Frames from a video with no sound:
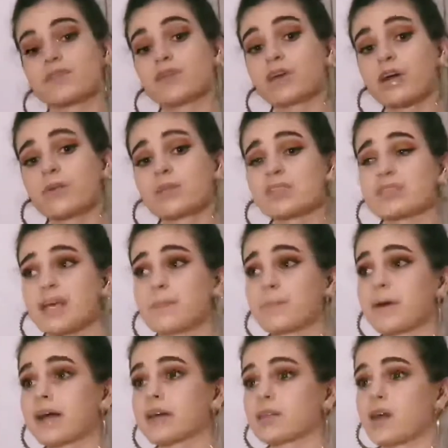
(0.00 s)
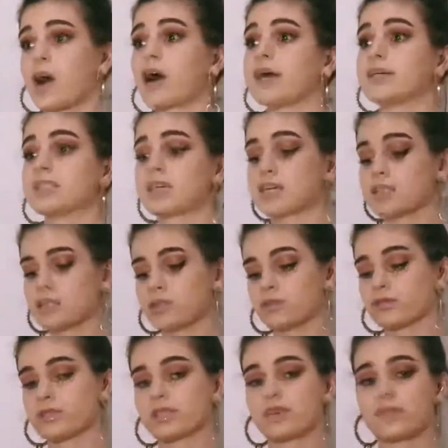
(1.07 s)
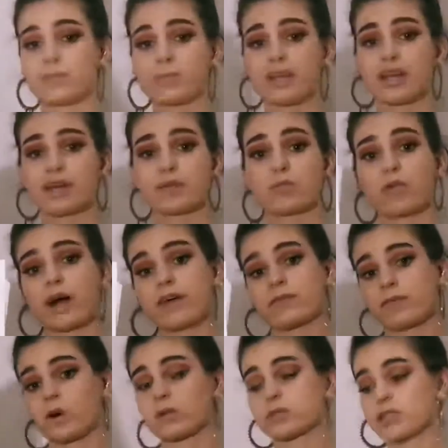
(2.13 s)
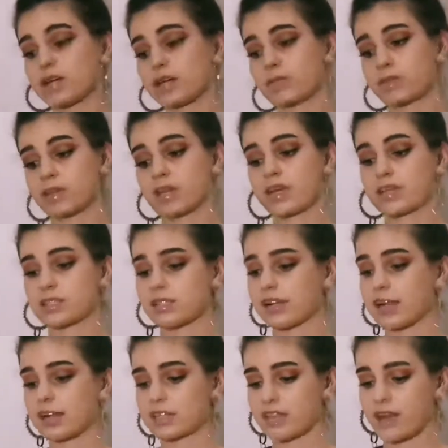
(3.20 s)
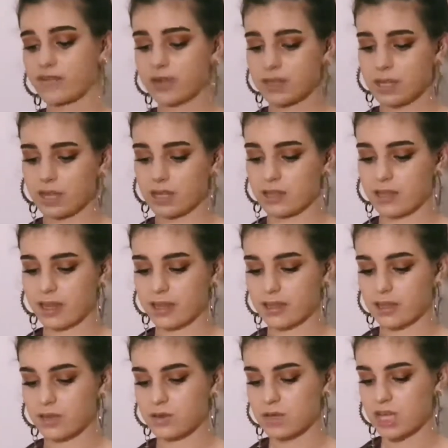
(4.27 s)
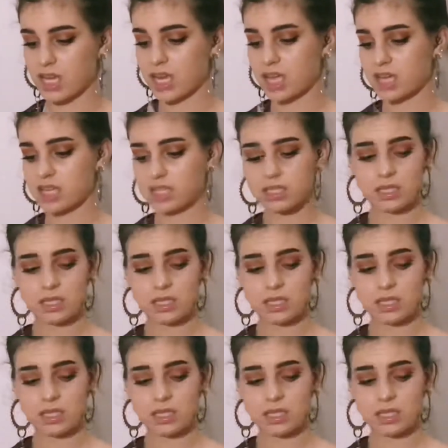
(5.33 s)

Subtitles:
go with the same bank that I did, you'll receive a big white folder with this, and it has everything in there that you need.